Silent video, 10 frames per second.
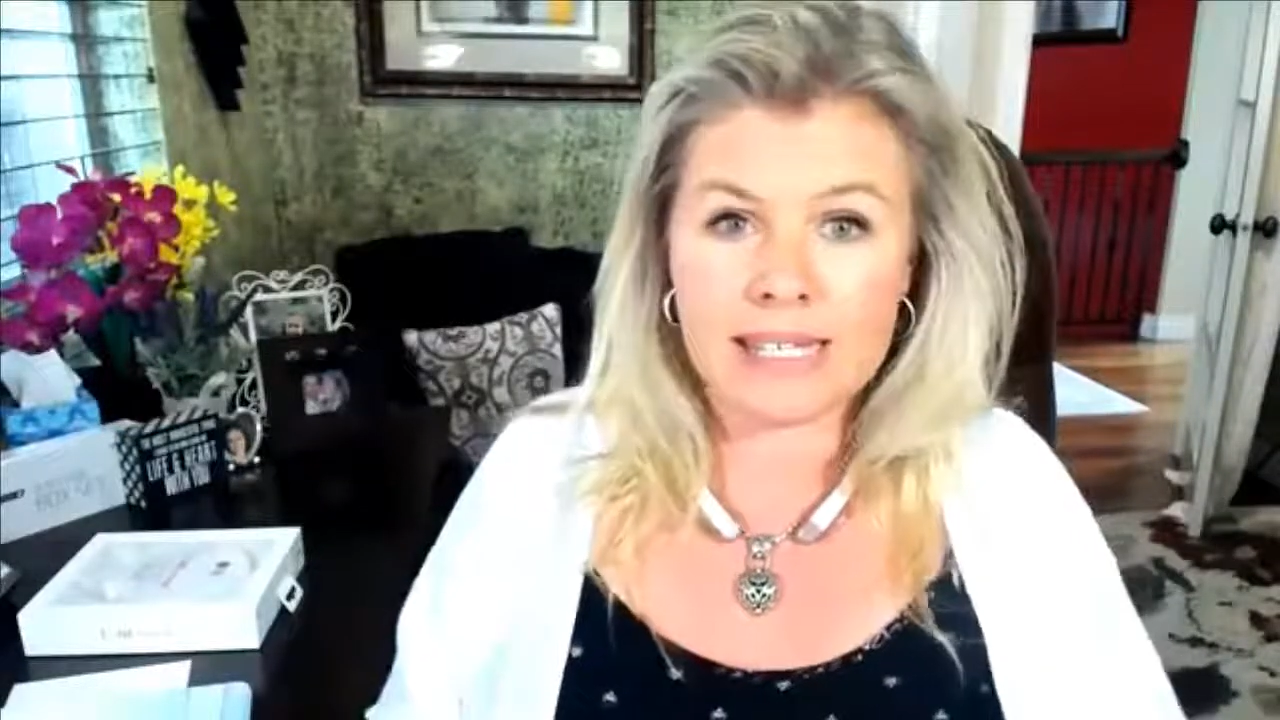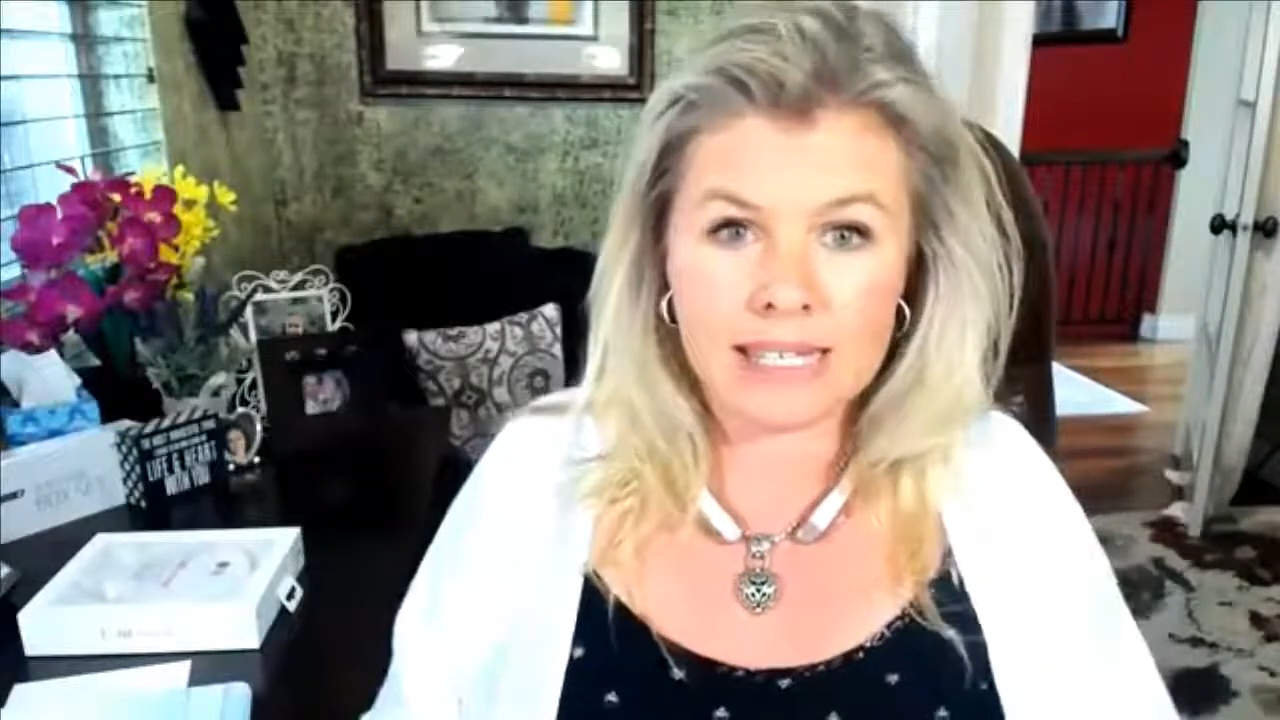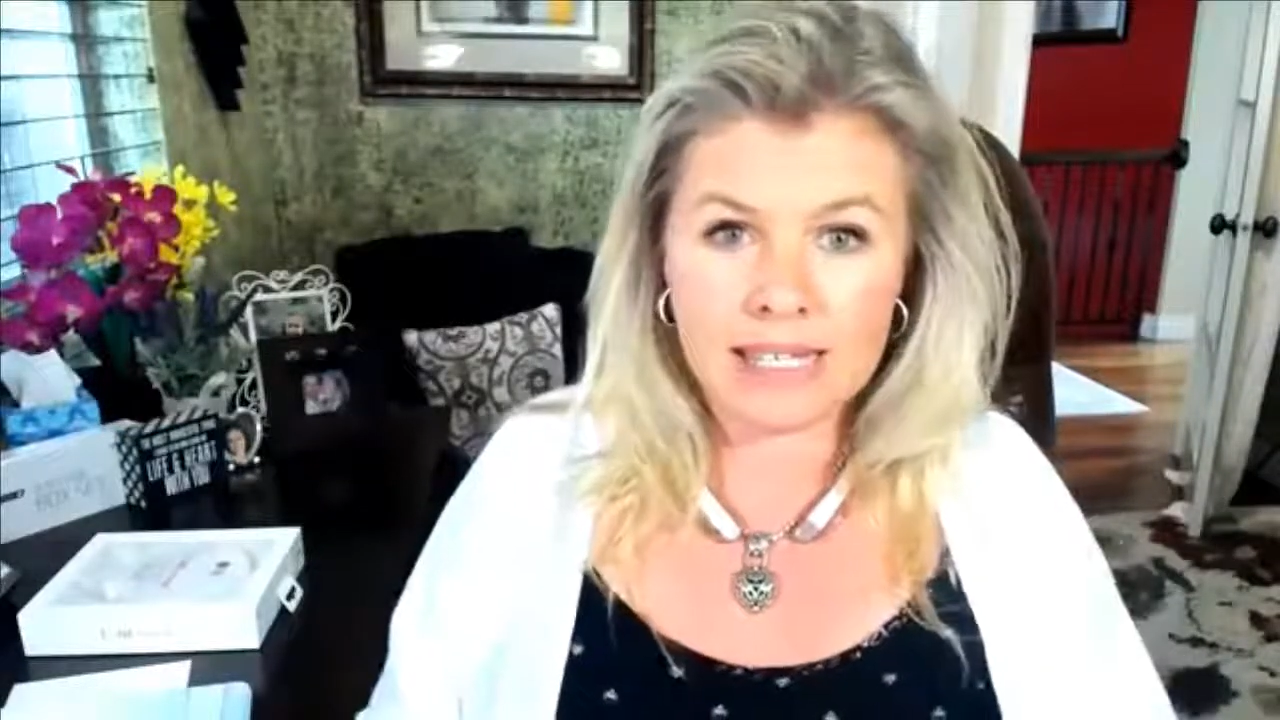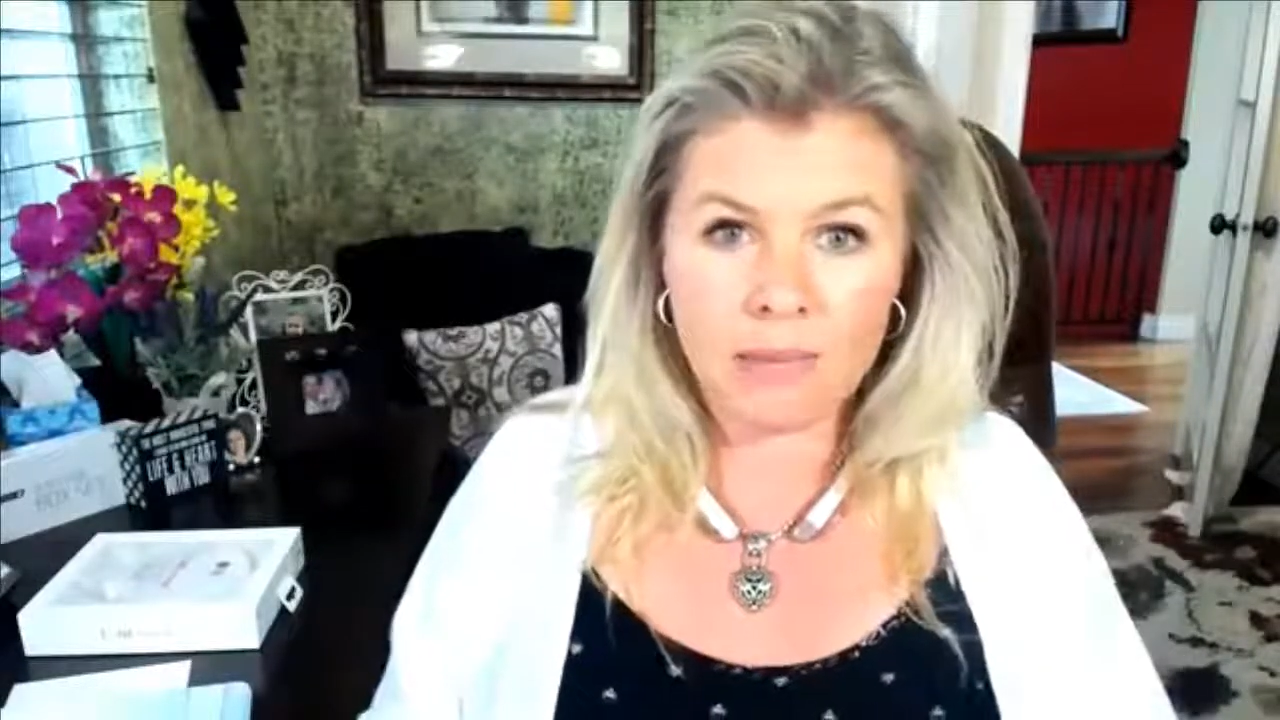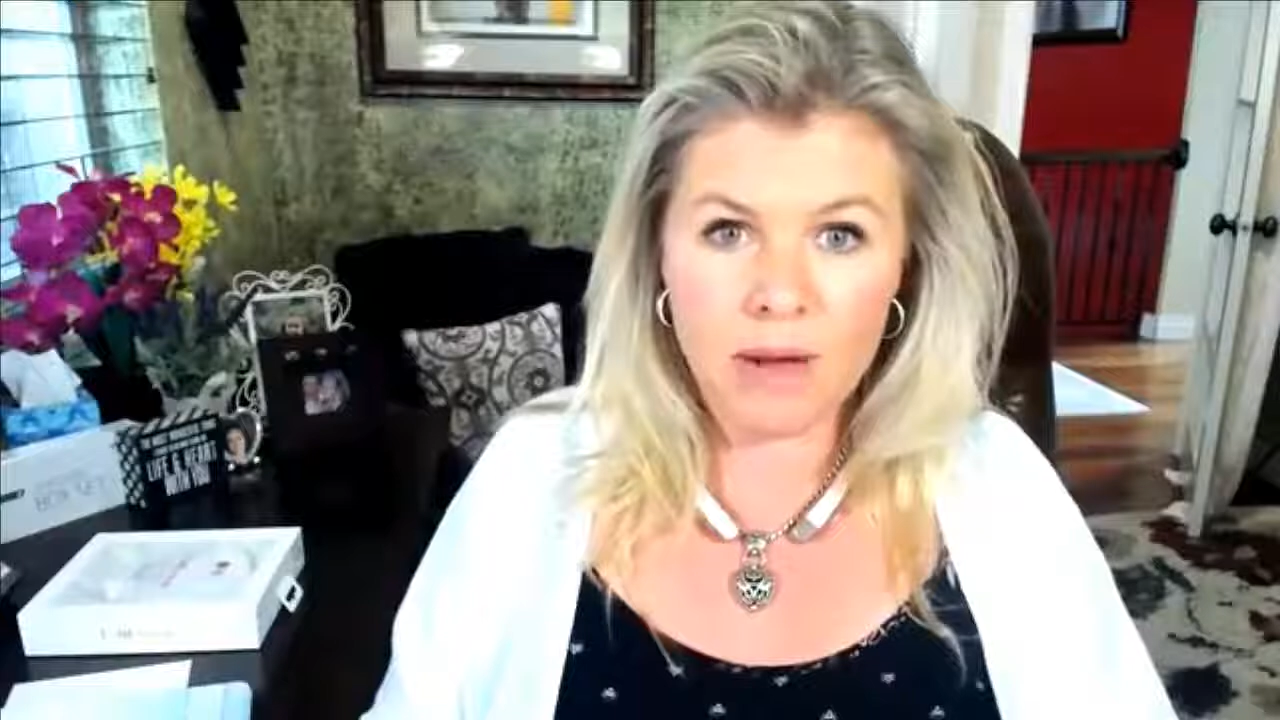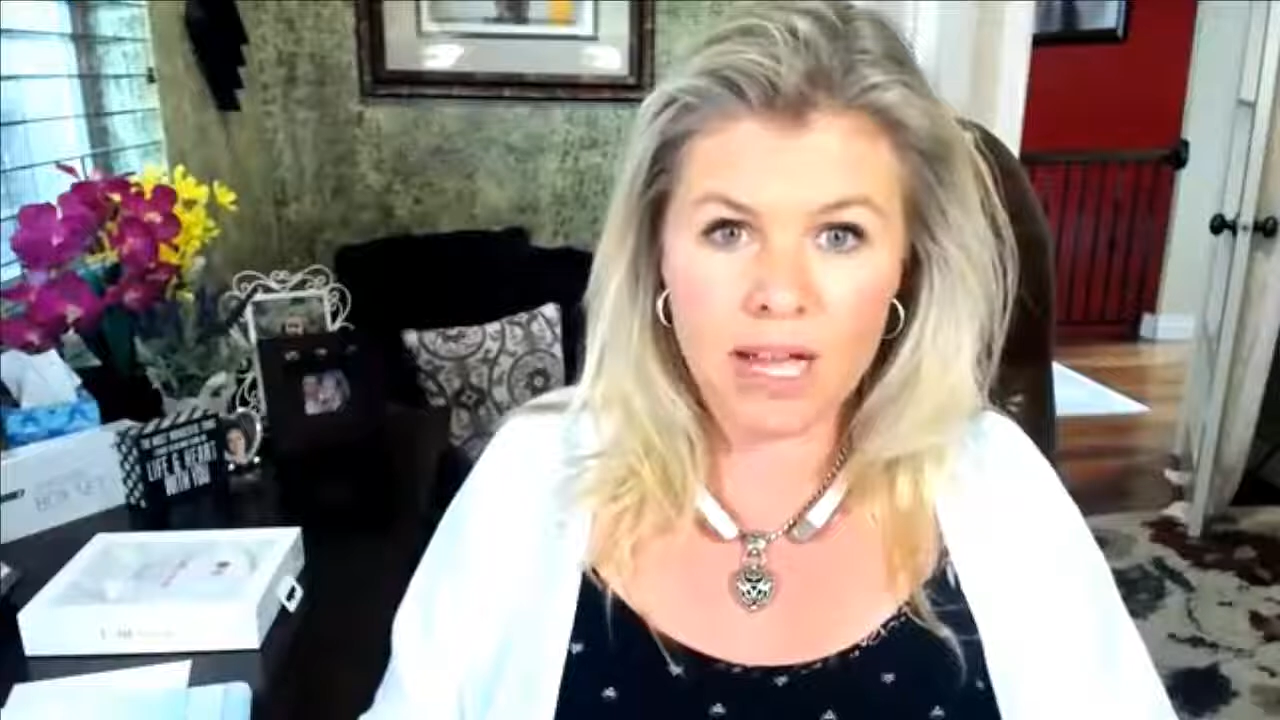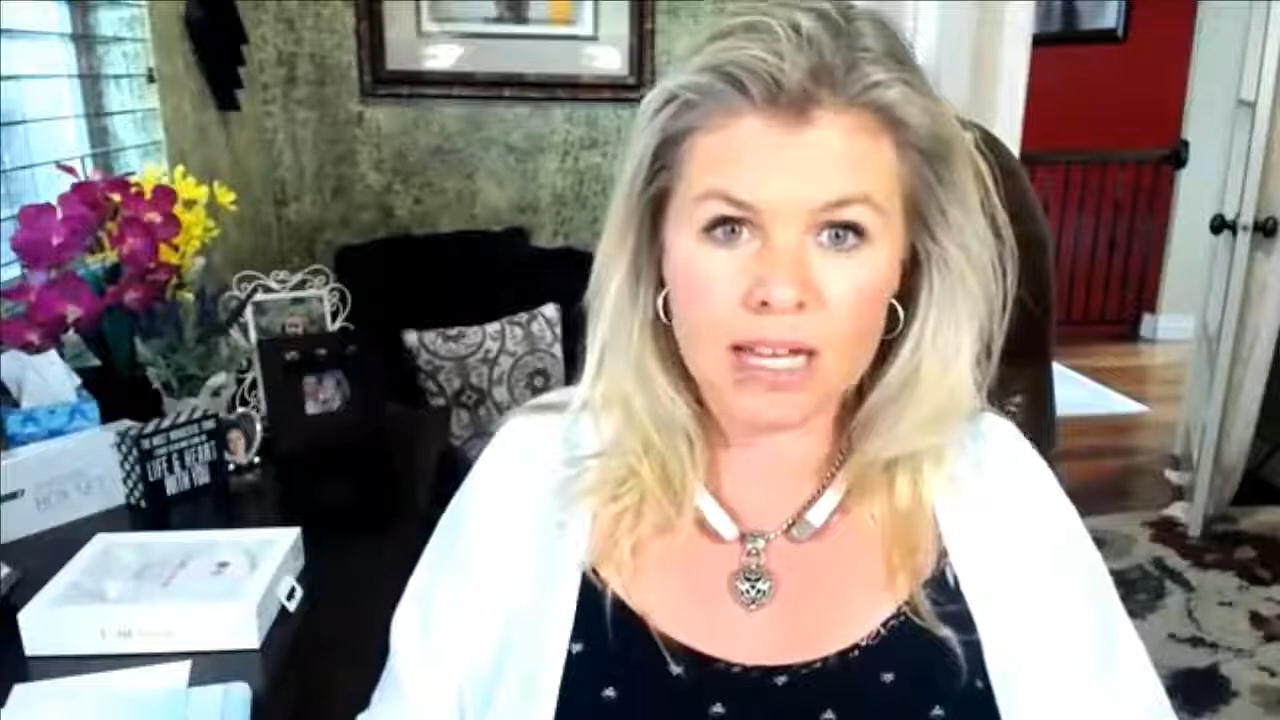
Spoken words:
business to